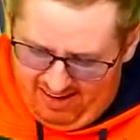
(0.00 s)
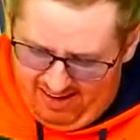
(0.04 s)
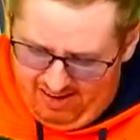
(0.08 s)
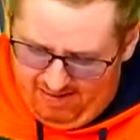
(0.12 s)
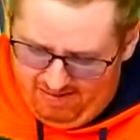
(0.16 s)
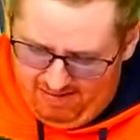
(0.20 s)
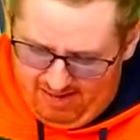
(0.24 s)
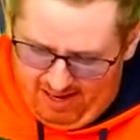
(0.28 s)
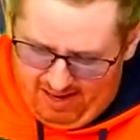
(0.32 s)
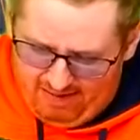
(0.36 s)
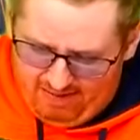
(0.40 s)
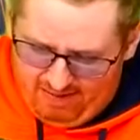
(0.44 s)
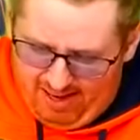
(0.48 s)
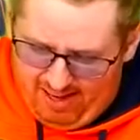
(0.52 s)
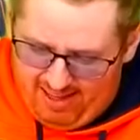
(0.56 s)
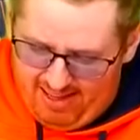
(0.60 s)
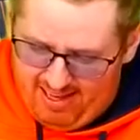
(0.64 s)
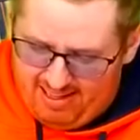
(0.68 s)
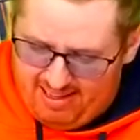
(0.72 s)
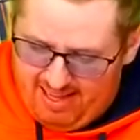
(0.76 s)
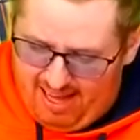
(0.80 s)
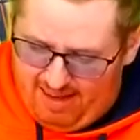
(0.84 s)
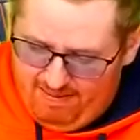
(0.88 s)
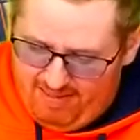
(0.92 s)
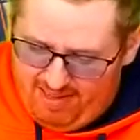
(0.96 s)
Rayla
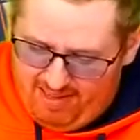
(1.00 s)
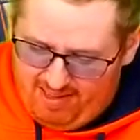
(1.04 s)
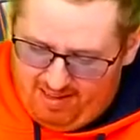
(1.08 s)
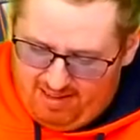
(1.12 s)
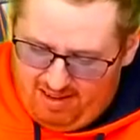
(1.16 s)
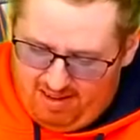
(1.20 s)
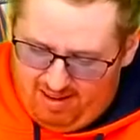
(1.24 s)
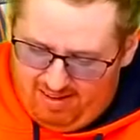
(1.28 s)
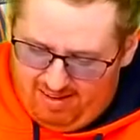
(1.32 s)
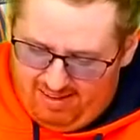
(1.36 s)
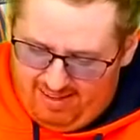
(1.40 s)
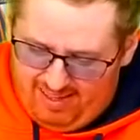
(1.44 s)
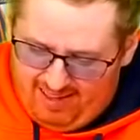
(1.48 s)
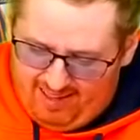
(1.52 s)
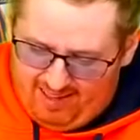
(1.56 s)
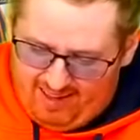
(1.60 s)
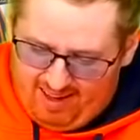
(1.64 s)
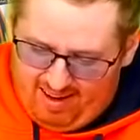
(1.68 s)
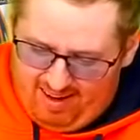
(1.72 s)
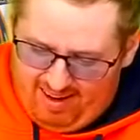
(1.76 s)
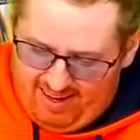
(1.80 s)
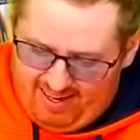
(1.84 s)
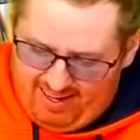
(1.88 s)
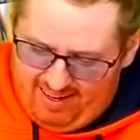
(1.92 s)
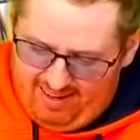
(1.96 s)
Clemens' goal at
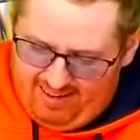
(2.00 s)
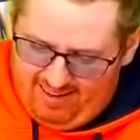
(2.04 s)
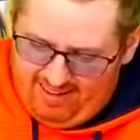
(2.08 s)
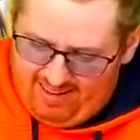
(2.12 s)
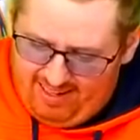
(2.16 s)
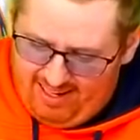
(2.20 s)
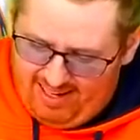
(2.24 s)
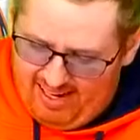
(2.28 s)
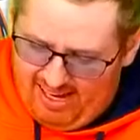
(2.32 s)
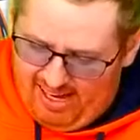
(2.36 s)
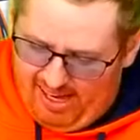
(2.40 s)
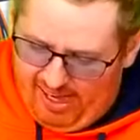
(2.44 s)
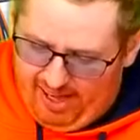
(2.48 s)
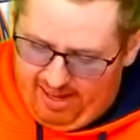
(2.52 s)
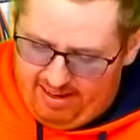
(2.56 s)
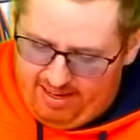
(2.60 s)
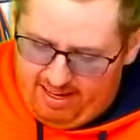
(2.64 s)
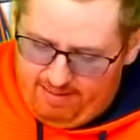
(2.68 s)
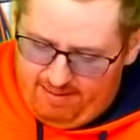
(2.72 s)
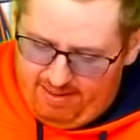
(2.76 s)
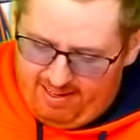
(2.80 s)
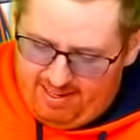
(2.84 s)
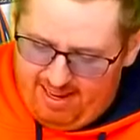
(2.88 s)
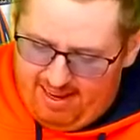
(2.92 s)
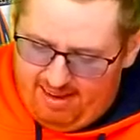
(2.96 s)
Syracuse is to
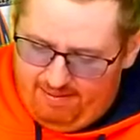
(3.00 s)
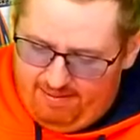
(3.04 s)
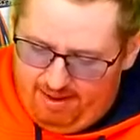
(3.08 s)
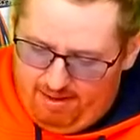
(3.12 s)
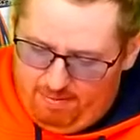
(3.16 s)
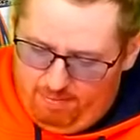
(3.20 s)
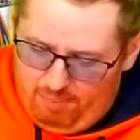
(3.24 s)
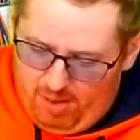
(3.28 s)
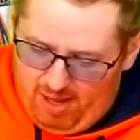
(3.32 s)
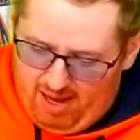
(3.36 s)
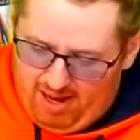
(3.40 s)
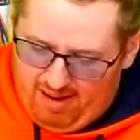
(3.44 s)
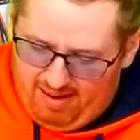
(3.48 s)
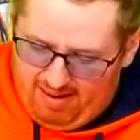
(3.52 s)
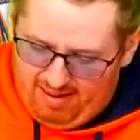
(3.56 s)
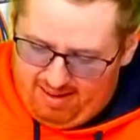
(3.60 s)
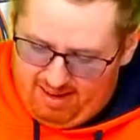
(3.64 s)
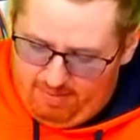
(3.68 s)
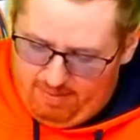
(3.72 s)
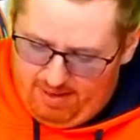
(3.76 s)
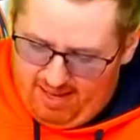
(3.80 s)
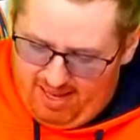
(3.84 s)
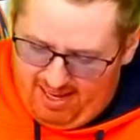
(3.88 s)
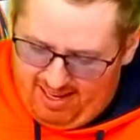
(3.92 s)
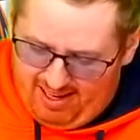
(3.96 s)
become a player to
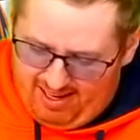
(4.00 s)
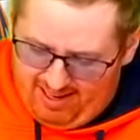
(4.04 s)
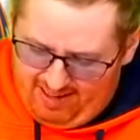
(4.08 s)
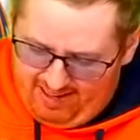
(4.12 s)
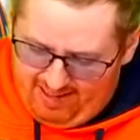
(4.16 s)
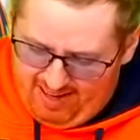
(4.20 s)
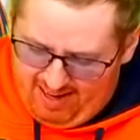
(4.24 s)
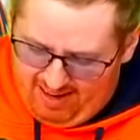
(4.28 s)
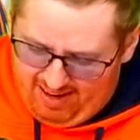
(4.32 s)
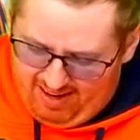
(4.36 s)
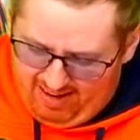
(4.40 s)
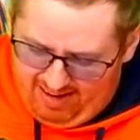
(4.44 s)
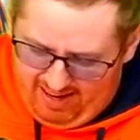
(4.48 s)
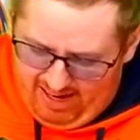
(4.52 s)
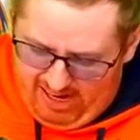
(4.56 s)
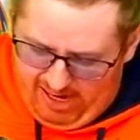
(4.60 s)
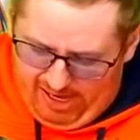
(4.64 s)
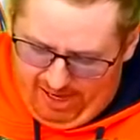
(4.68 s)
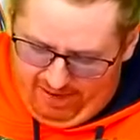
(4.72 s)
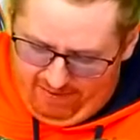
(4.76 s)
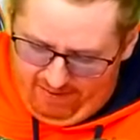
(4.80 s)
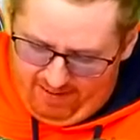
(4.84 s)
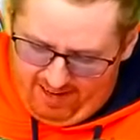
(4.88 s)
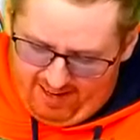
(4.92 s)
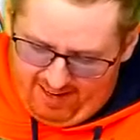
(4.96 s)
be considered
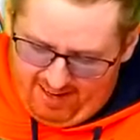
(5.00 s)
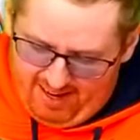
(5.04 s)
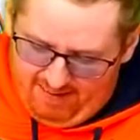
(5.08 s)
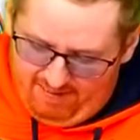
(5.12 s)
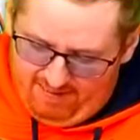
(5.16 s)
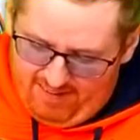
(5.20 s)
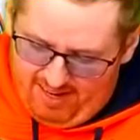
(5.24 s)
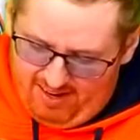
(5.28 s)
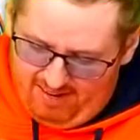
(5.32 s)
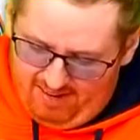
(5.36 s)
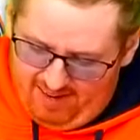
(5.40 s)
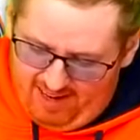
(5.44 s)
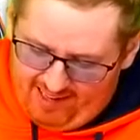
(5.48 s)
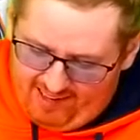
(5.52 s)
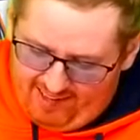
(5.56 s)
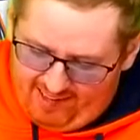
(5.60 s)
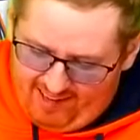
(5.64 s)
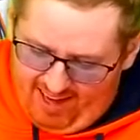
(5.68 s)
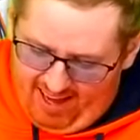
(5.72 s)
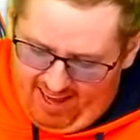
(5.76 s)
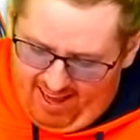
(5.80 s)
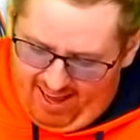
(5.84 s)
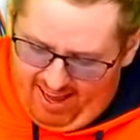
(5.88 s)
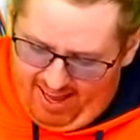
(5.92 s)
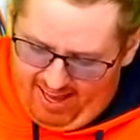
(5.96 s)
for Team
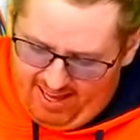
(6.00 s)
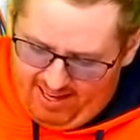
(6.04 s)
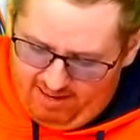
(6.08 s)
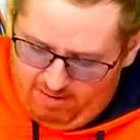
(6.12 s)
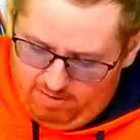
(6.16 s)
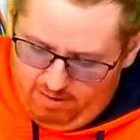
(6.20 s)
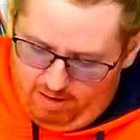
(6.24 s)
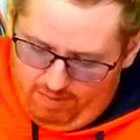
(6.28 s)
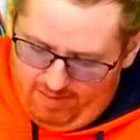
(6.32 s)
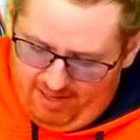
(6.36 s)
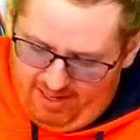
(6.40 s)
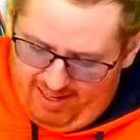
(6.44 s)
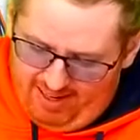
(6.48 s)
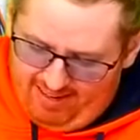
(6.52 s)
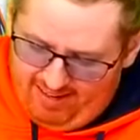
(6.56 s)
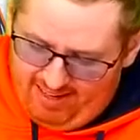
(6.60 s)
USA Women's